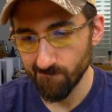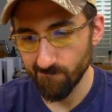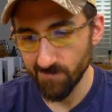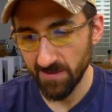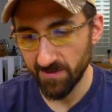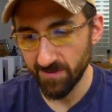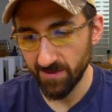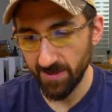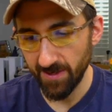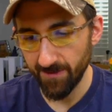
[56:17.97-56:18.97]
Let's
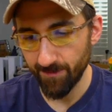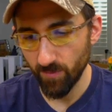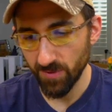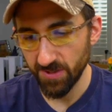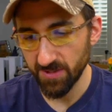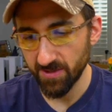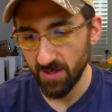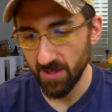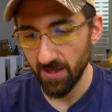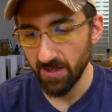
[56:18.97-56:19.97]
see, which is a
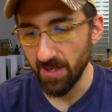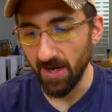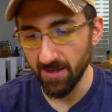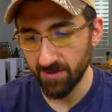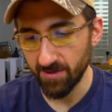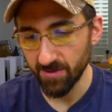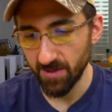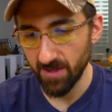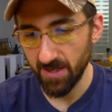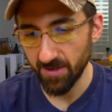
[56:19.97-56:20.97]
lot. There's a
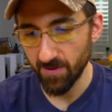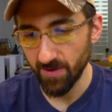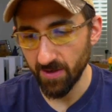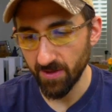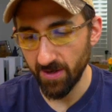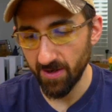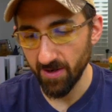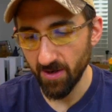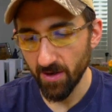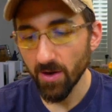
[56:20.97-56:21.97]
lot going on there.
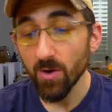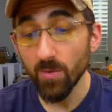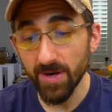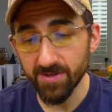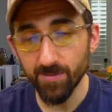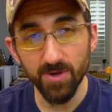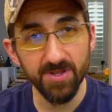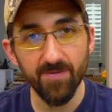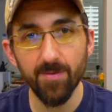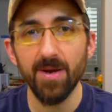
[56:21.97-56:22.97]
We get some more
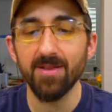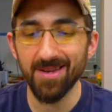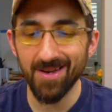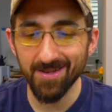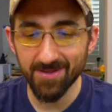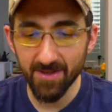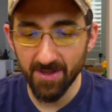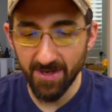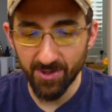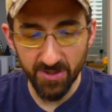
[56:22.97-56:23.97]
stuff about the
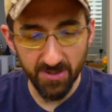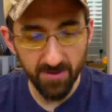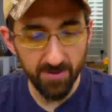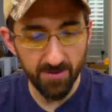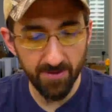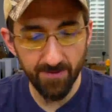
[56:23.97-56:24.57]
constellations.